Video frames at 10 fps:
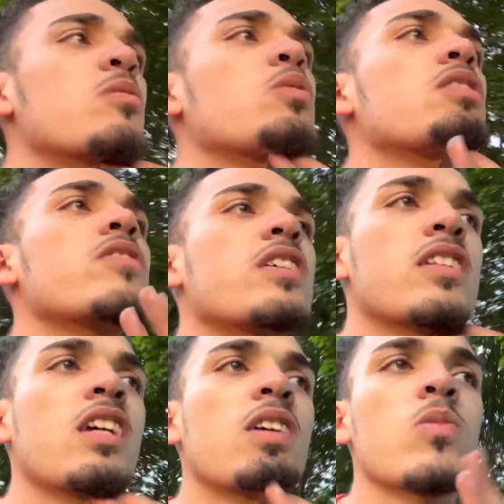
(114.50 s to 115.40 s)
what if like
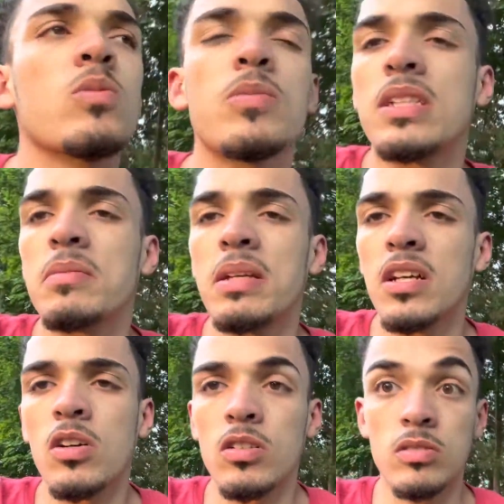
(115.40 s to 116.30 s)
they don't speak to me at
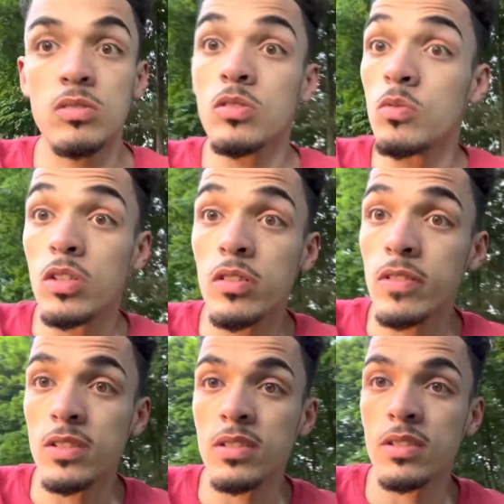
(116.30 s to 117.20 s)
all because they're too
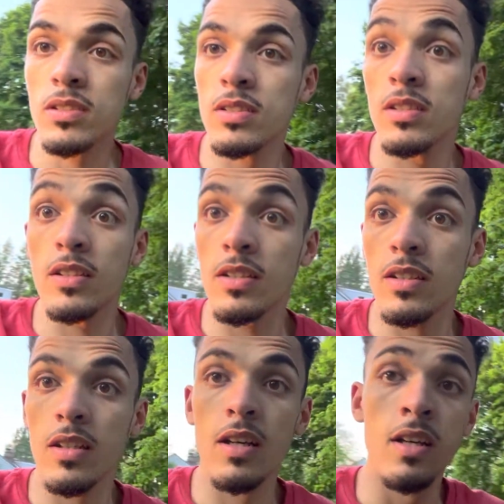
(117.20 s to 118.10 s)
nervous?
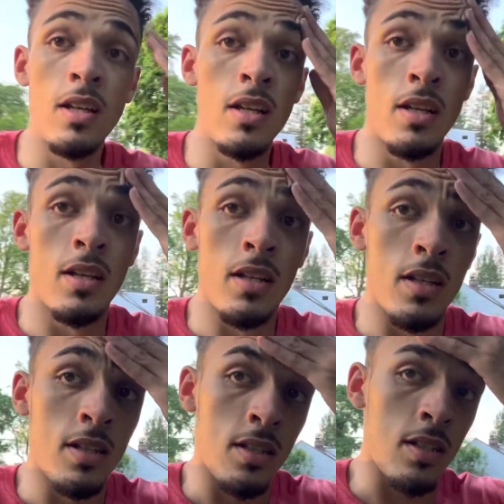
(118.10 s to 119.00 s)
Like,
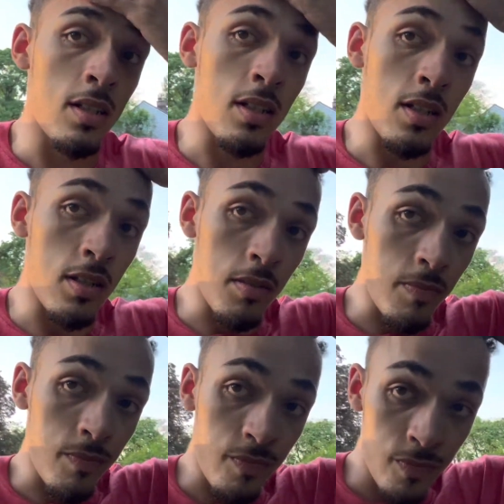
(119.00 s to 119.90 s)

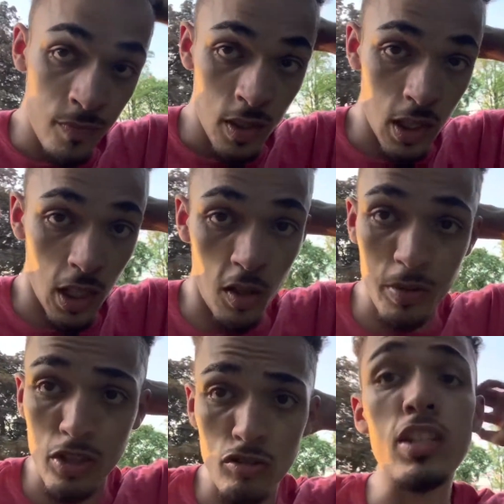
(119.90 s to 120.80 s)
um, I'll be
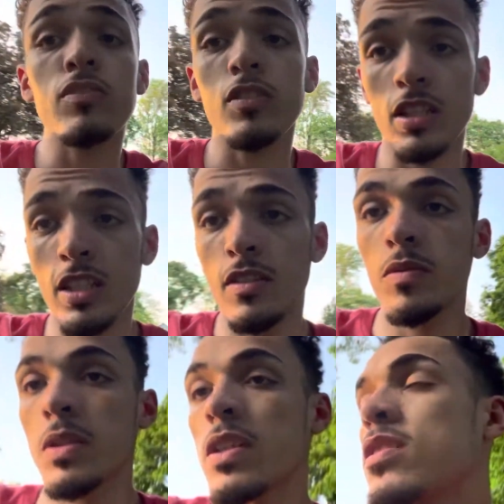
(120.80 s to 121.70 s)
stress relief
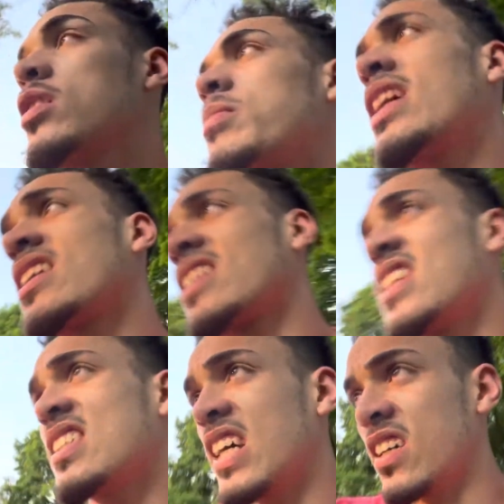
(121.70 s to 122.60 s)
because I'll be of
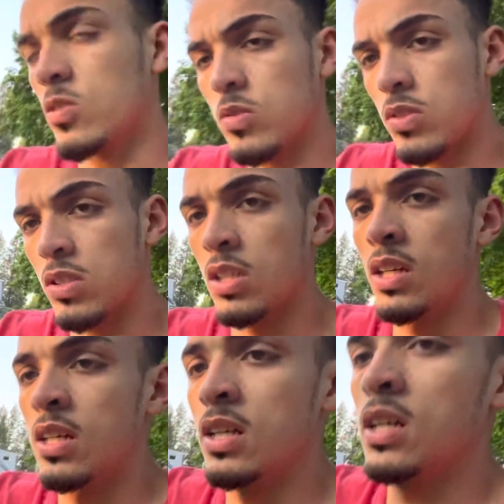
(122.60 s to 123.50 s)
this house
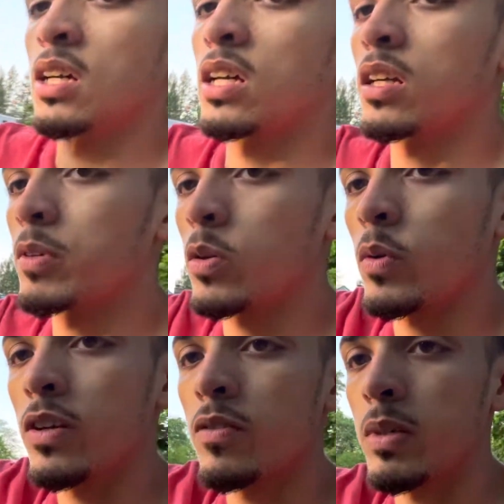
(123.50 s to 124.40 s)
and I'll be
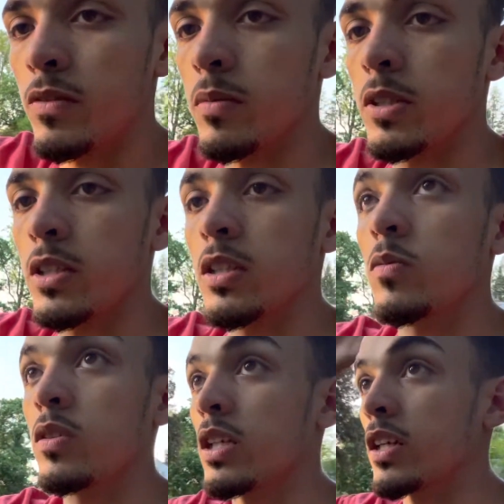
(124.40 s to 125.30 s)
away from everybody
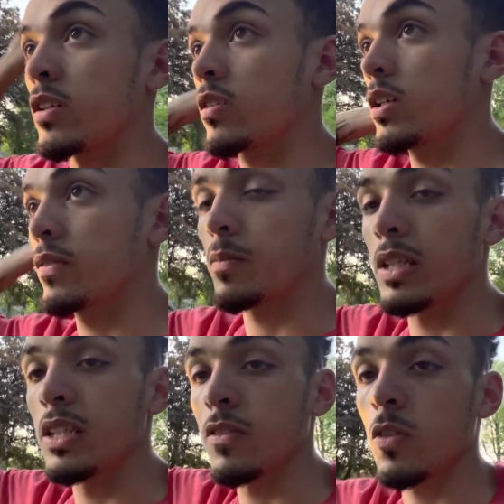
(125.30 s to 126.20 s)
where they can all have a
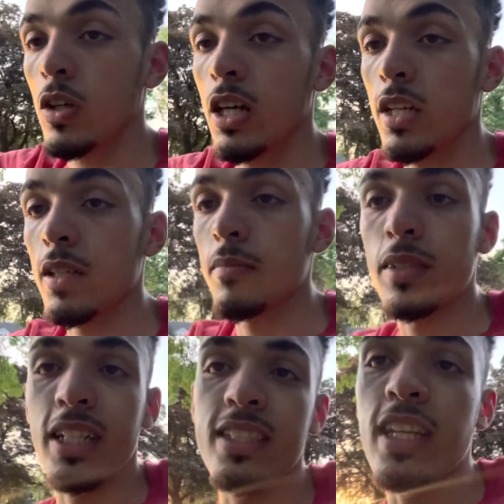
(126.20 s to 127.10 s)
peaceful, calm,
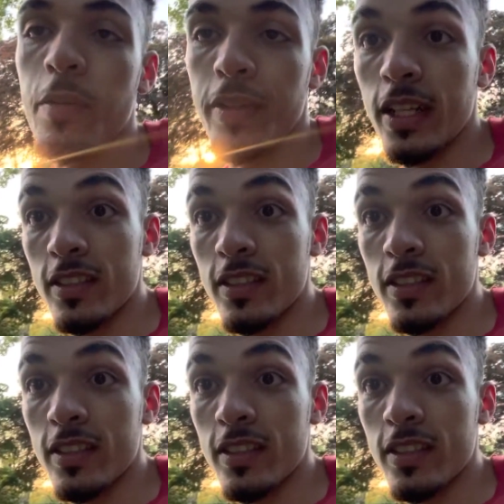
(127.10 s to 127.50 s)
nice day without